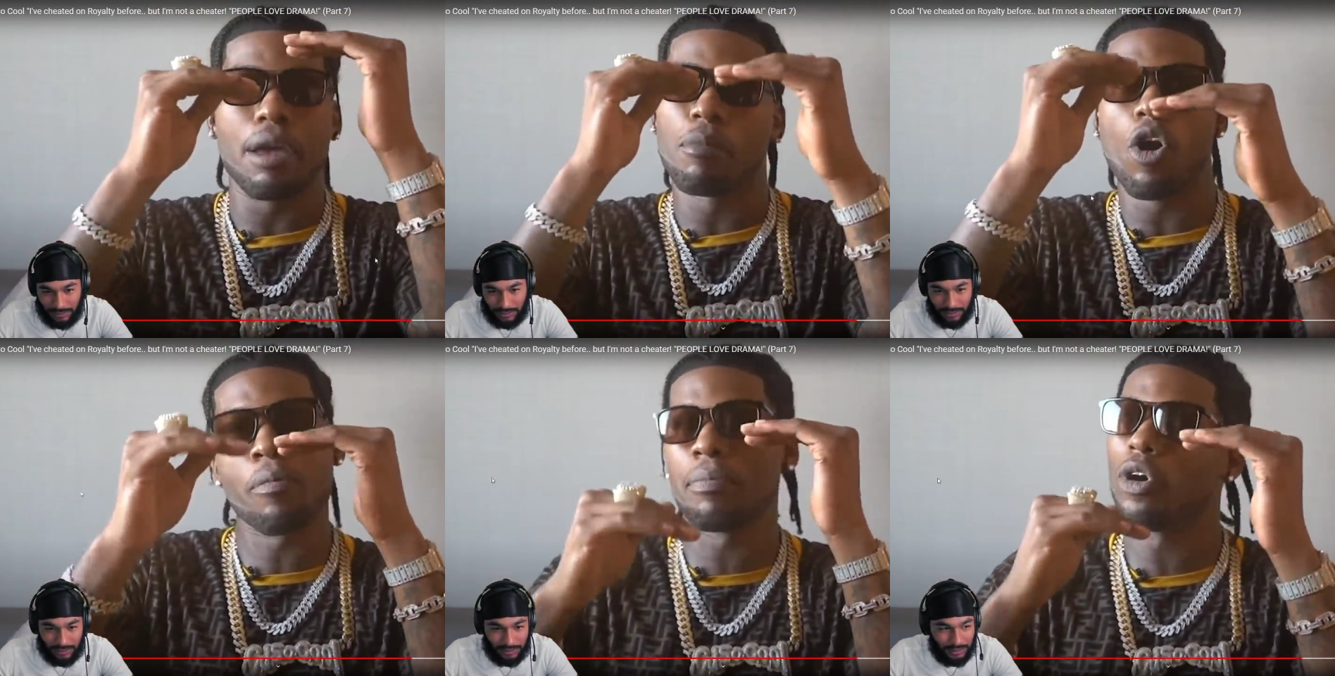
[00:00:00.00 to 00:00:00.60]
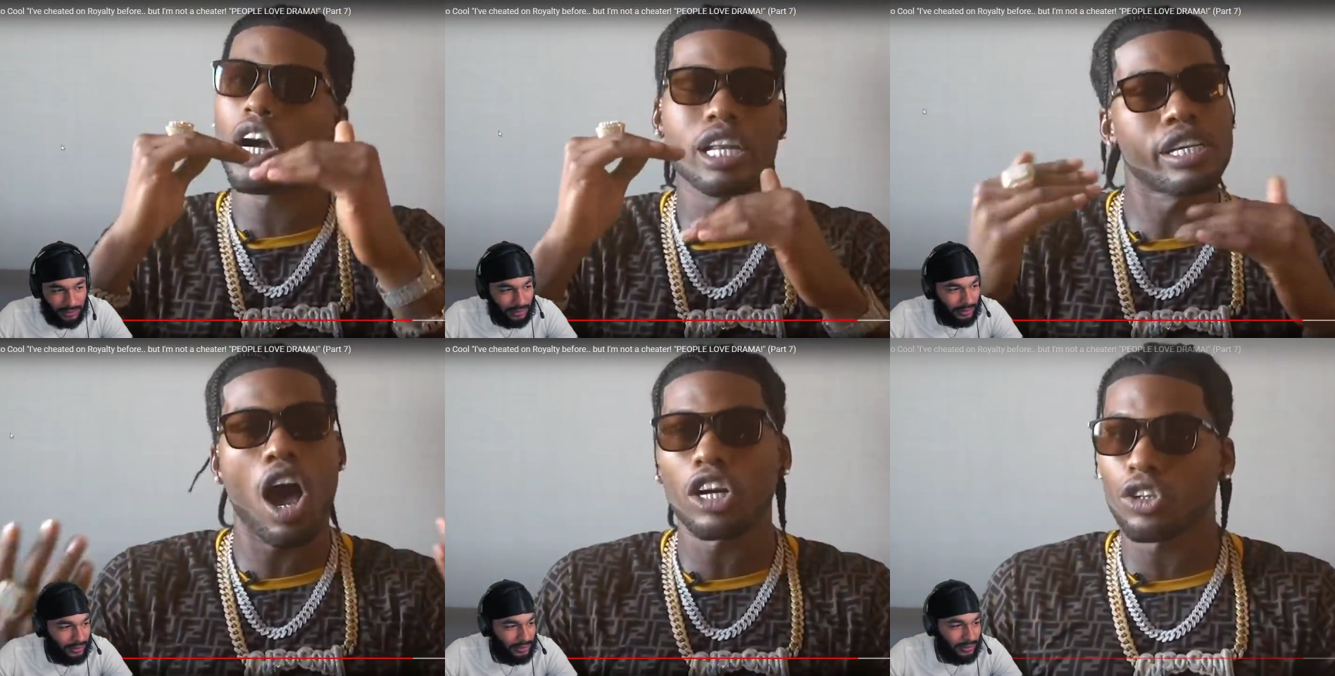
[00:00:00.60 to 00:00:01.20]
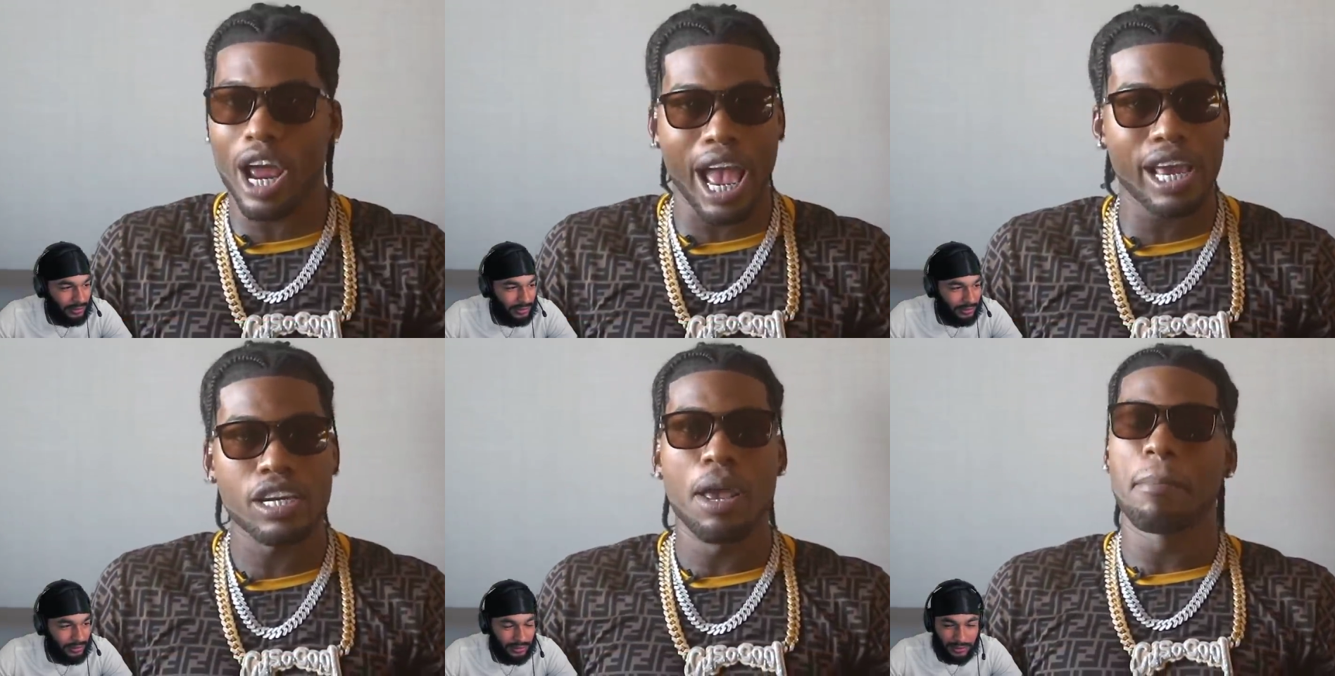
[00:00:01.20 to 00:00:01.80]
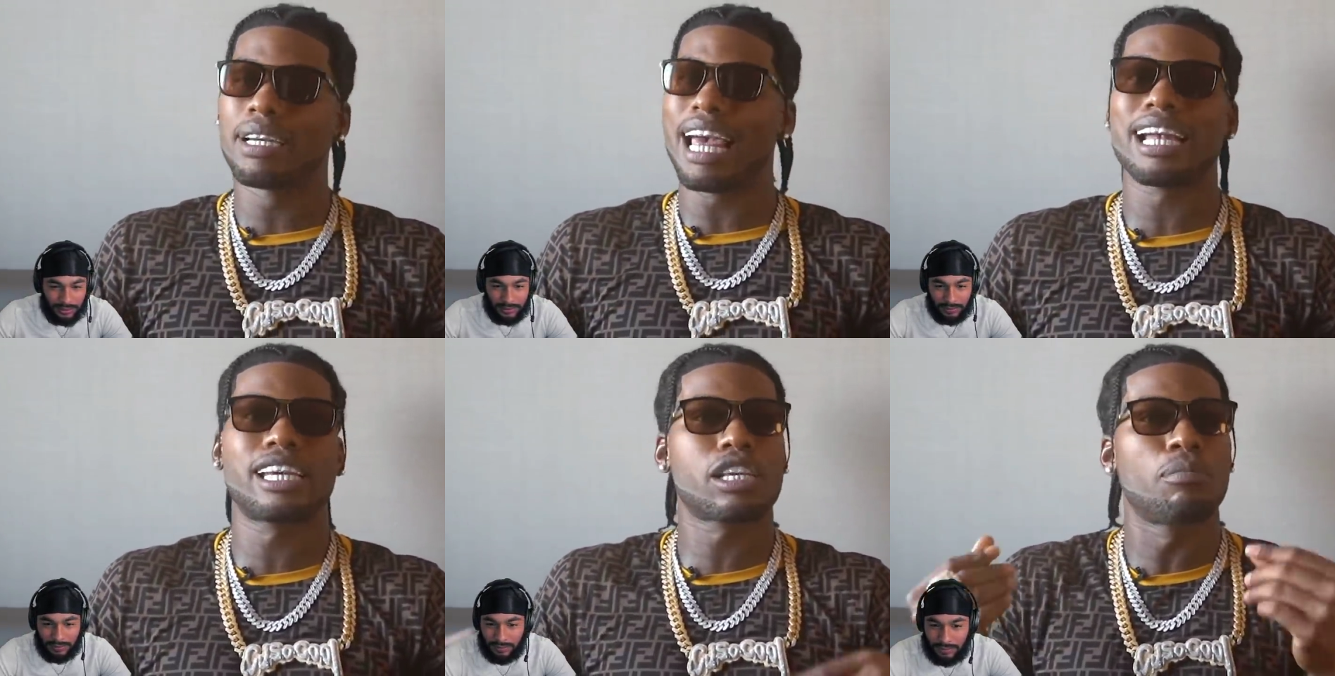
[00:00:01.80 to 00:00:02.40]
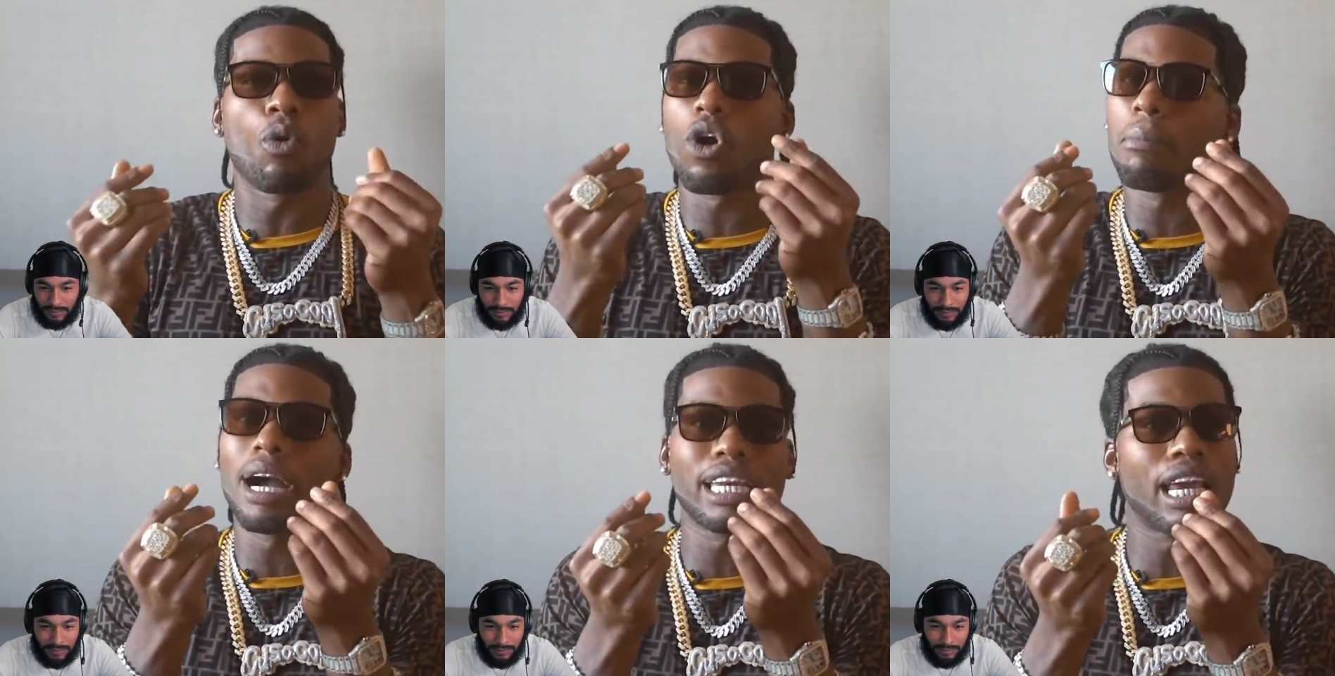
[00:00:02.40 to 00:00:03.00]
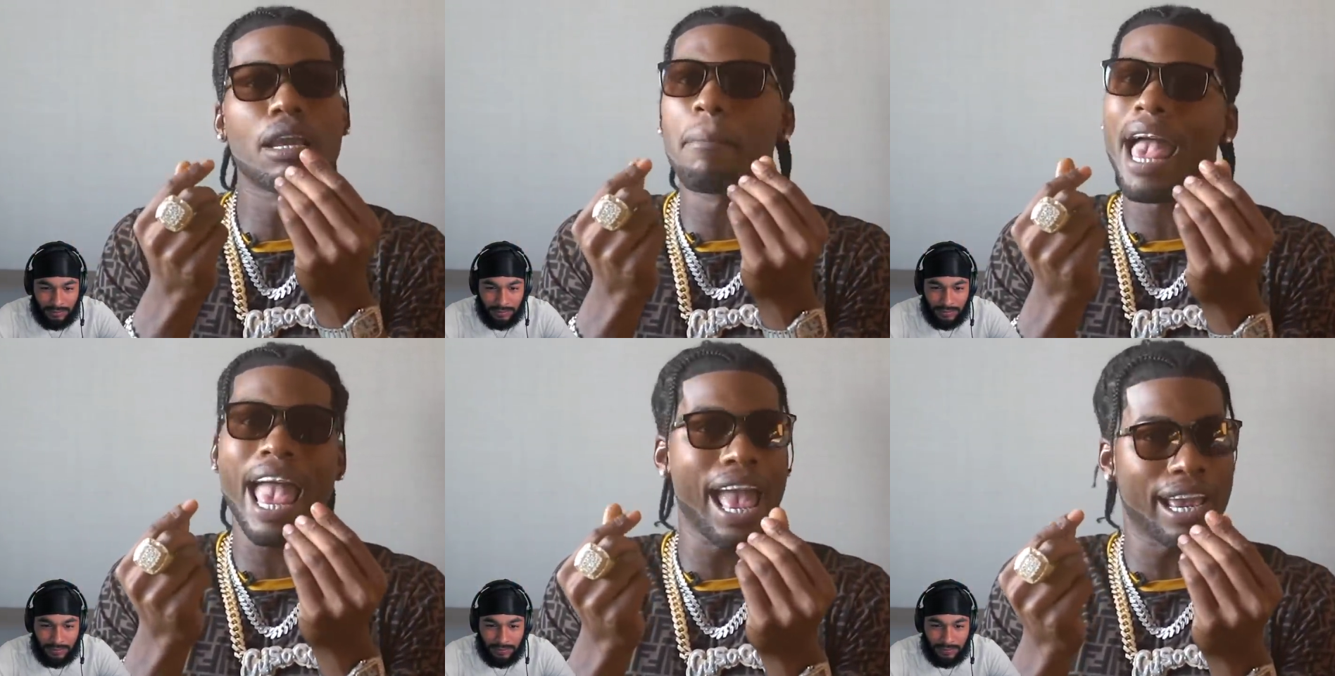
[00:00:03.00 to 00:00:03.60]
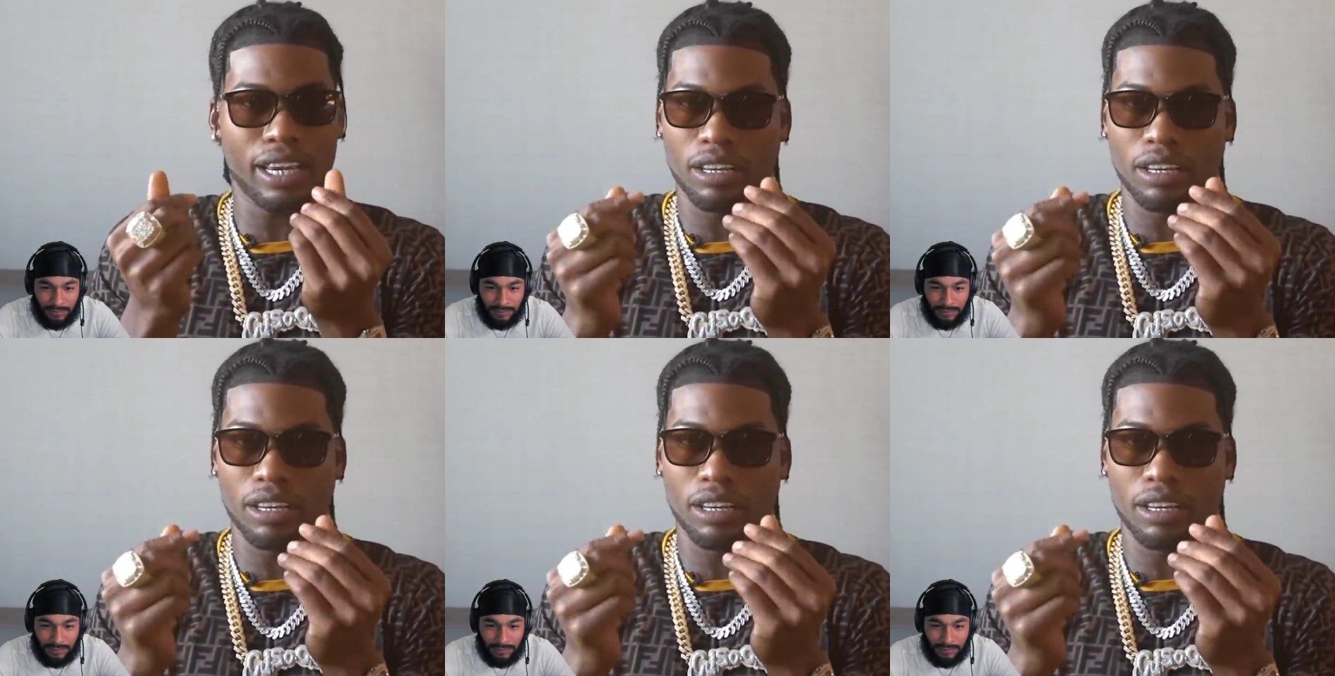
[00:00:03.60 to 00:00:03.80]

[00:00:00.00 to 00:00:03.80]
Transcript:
Speaker 1: and more people are going to talk trash, but that's just more money in the bag.